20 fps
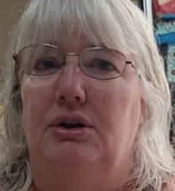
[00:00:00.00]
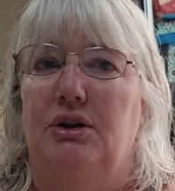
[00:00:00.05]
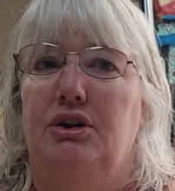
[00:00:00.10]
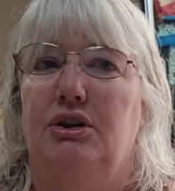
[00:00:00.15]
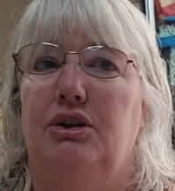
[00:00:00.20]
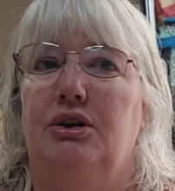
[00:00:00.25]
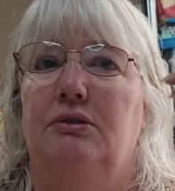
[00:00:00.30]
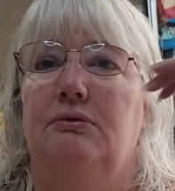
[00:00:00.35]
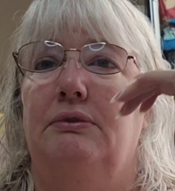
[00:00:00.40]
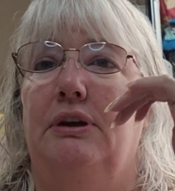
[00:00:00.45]

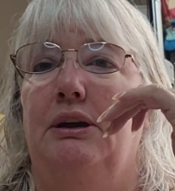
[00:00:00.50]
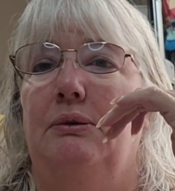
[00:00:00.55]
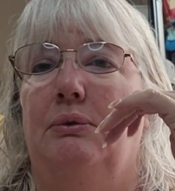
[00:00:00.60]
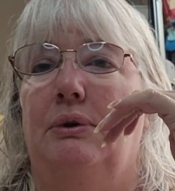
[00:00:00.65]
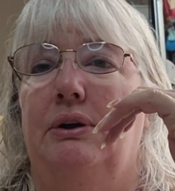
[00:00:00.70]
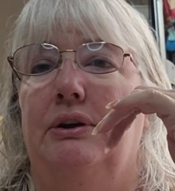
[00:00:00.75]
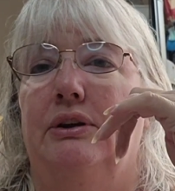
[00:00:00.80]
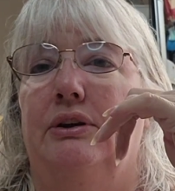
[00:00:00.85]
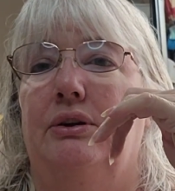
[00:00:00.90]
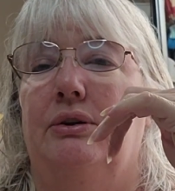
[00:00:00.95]
You may
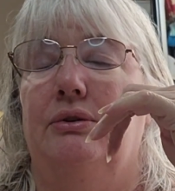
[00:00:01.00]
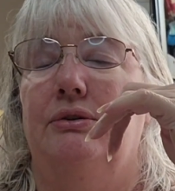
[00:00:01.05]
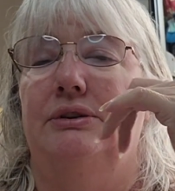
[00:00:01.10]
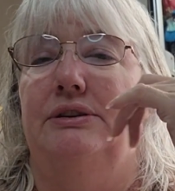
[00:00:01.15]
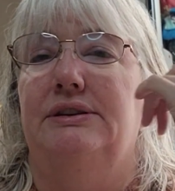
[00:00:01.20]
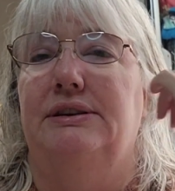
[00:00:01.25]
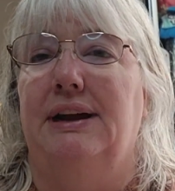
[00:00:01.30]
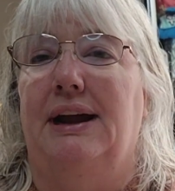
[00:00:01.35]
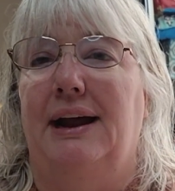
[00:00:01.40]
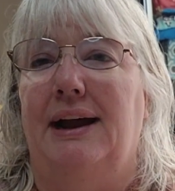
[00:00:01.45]
want to go
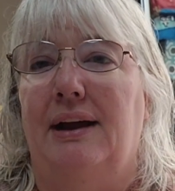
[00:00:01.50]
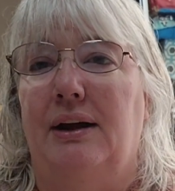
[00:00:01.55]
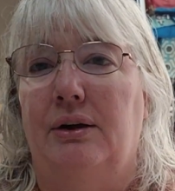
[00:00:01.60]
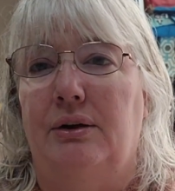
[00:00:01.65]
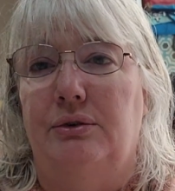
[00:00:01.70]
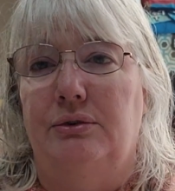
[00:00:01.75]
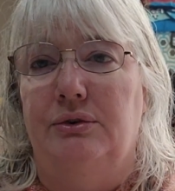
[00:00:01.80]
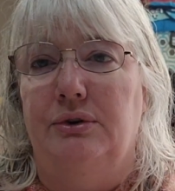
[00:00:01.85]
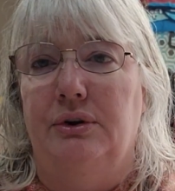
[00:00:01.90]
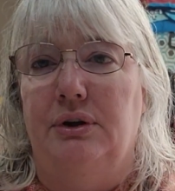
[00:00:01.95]

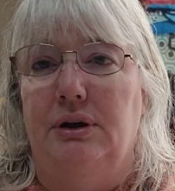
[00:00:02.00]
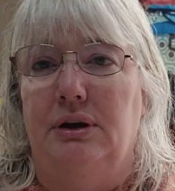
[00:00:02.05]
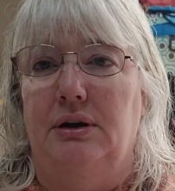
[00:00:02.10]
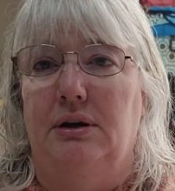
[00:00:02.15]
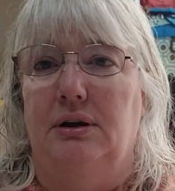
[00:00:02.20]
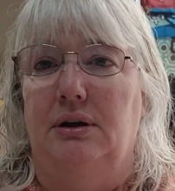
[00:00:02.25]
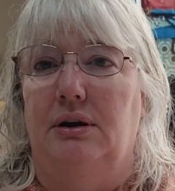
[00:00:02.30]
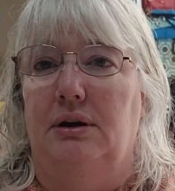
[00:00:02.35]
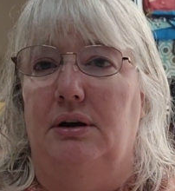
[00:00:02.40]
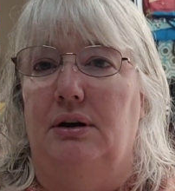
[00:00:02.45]
down
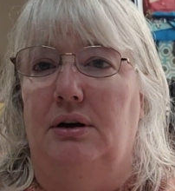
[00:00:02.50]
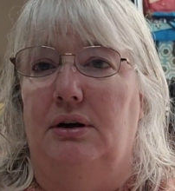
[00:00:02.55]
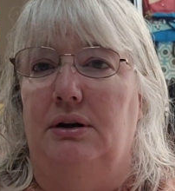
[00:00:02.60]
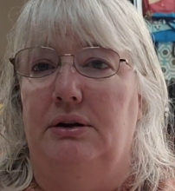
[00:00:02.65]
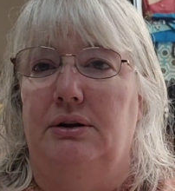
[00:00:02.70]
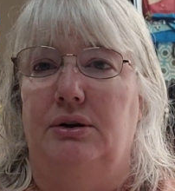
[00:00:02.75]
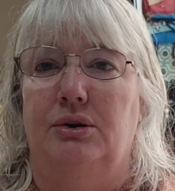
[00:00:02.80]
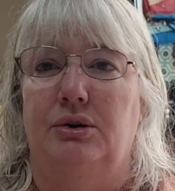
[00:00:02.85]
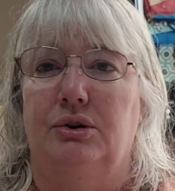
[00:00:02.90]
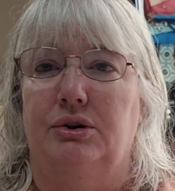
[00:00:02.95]
a
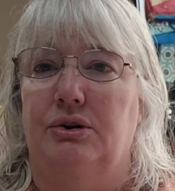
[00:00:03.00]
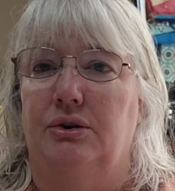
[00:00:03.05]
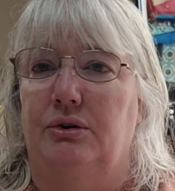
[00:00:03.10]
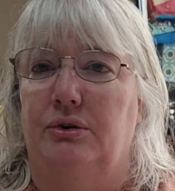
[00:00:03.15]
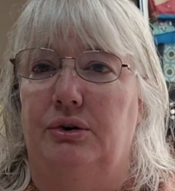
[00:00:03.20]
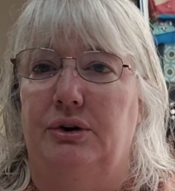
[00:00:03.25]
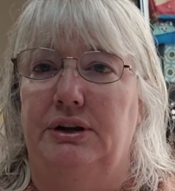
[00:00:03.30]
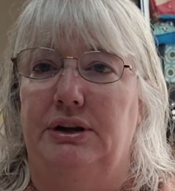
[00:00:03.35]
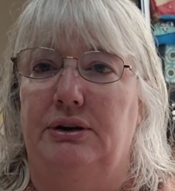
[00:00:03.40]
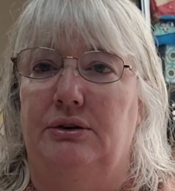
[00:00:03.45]
hook
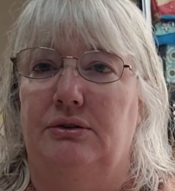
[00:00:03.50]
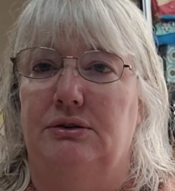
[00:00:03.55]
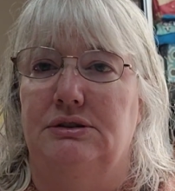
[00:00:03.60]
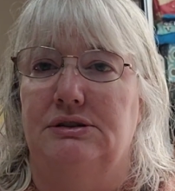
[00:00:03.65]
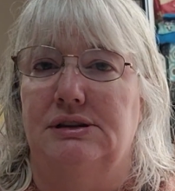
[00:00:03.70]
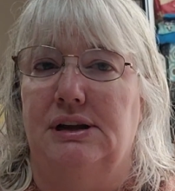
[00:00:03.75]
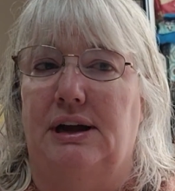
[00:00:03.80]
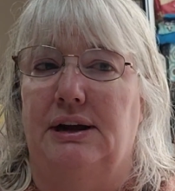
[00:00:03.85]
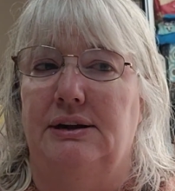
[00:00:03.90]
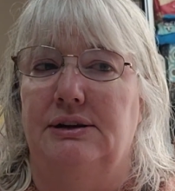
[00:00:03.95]
or needle
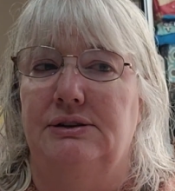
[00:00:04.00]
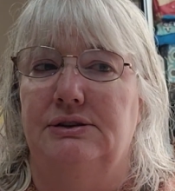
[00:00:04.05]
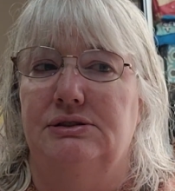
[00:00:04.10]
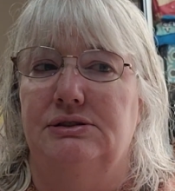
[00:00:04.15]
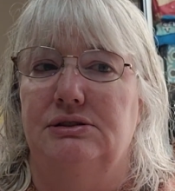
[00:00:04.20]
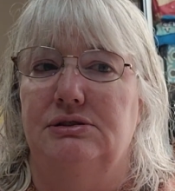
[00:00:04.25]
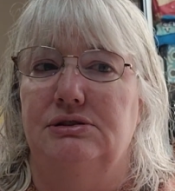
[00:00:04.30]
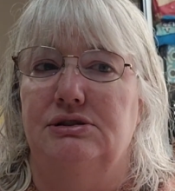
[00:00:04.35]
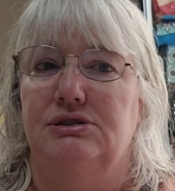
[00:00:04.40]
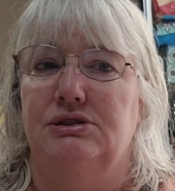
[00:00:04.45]
size
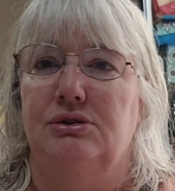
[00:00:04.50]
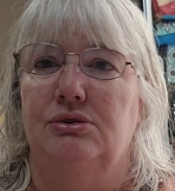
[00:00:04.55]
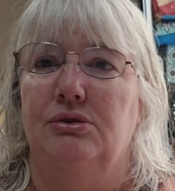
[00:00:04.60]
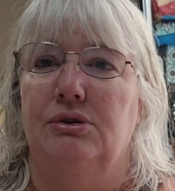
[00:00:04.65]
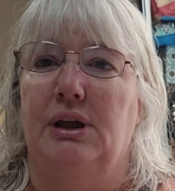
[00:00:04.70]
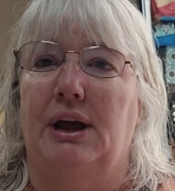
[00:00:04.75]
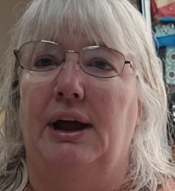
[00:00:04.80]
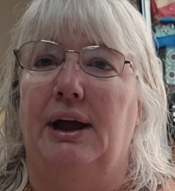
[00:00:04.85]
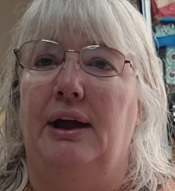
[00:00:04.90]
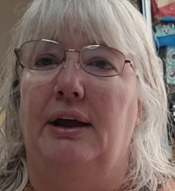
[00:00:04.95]
so
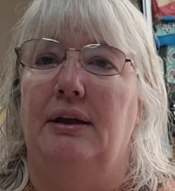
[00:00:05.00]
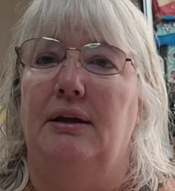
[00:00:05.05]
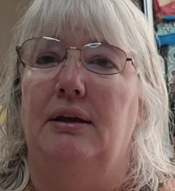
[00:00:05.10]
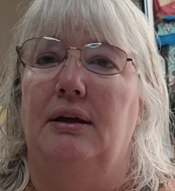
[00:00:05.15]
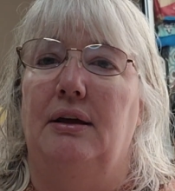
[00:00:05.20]
that